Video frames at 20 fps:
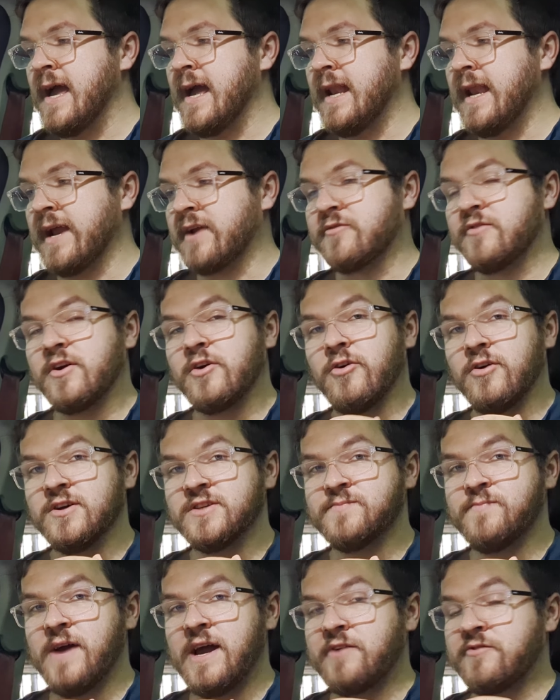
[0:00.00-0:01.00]
electric
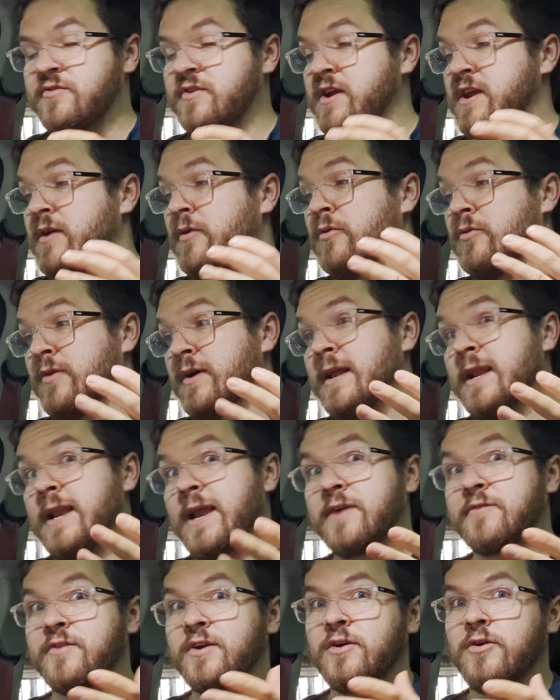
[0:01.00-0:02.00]
car's battery, or
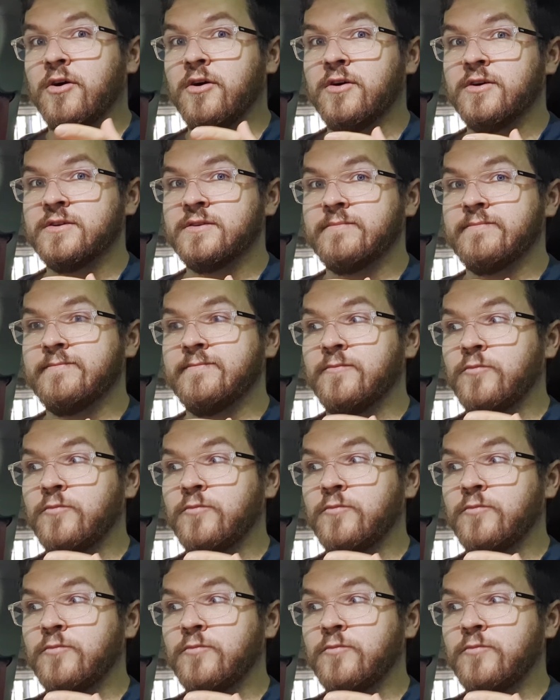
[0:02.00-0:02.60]
electric car